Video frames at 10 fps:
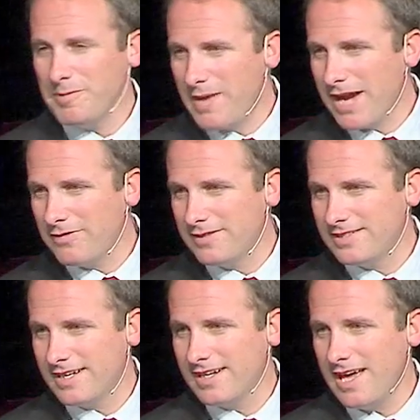to be back for the
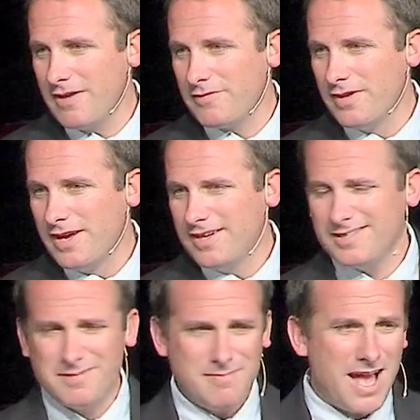second half. It
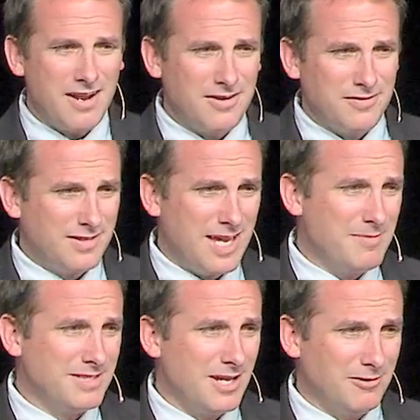doesn't matter if the
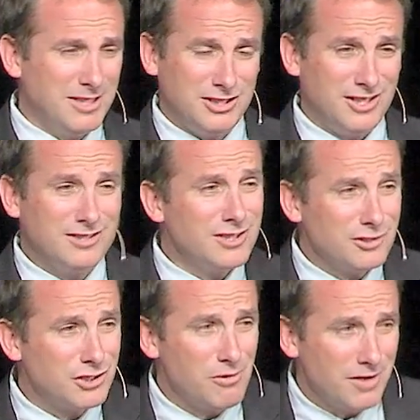game is out of reach, they're
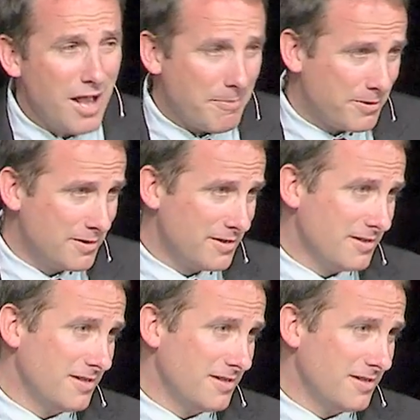still showing up.